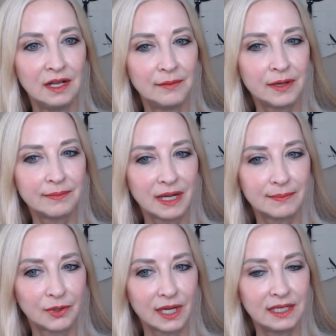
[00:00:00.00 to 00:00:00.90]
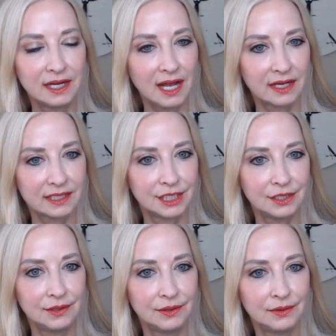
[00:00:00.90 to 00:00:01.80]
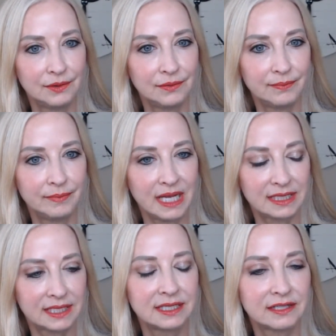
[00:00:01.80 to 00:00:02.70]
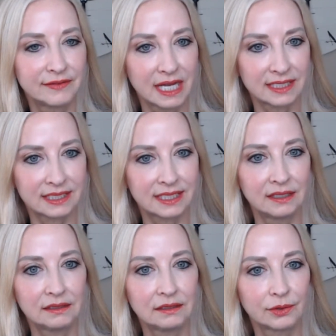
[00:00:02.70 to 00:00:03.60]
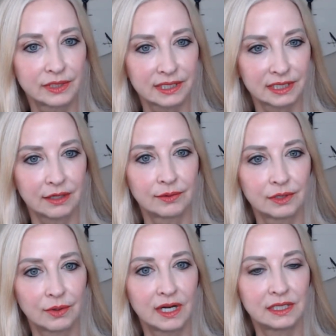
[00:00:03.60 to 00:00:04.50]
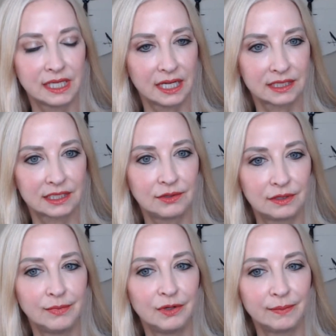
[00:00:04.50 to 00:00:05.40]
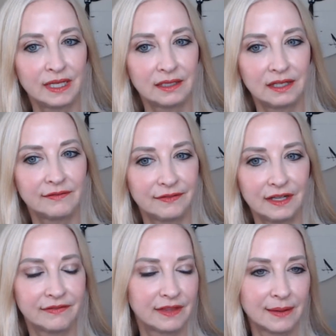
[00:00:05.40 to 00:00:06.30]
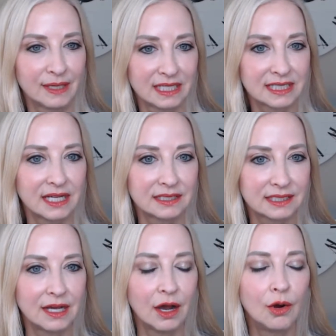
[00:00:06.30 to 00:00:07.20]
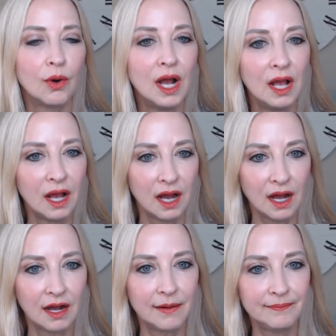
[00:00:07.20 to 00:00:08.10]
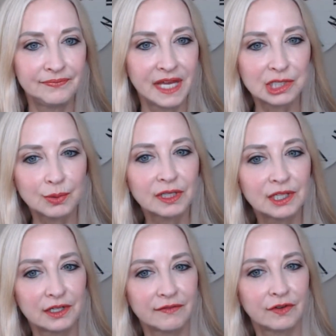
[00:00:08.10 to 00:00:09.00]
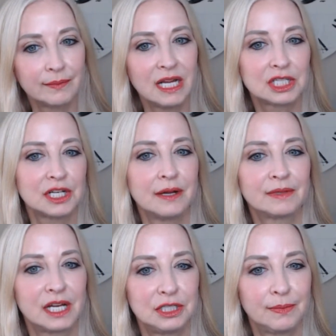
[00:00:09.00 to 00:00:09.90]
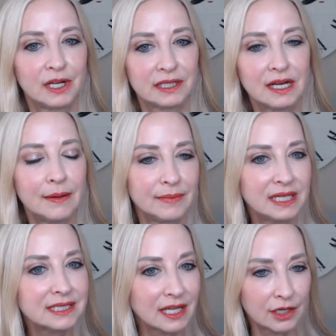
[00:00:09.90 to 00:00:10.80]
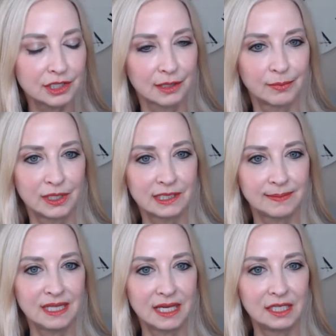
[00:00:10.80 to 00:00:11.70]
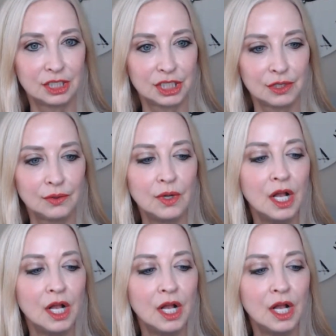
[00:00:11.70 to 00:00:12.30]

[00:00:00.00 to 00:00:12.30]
but my brain has to make sense of that skill or the skill required to execute the movement, if that makes sense. So that's really good information. I'm glad you brought that up because that also brings me then to